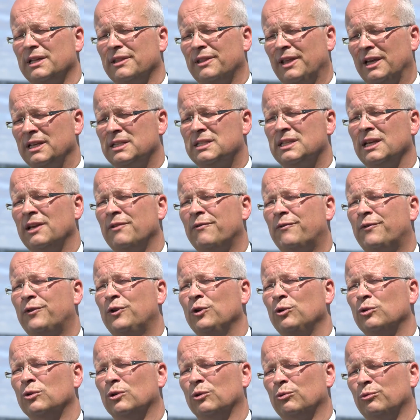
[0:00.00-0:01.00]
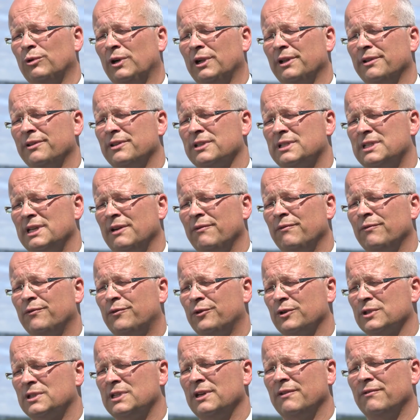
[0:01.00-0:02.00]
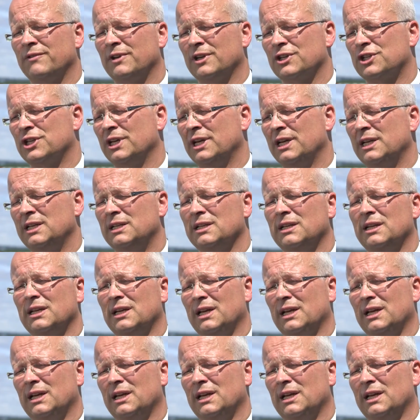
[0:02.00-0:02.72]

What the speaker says: They save fuel. Well, the 747-8